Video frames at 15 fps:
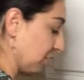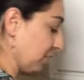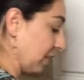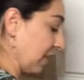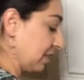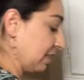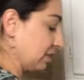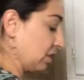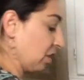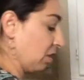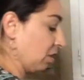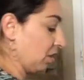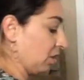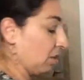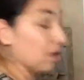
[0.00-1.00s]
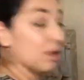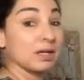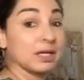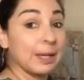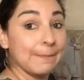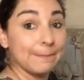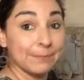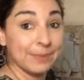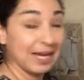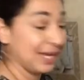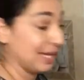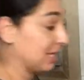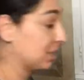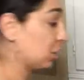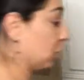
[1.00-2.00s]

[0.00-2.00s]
That is all combined,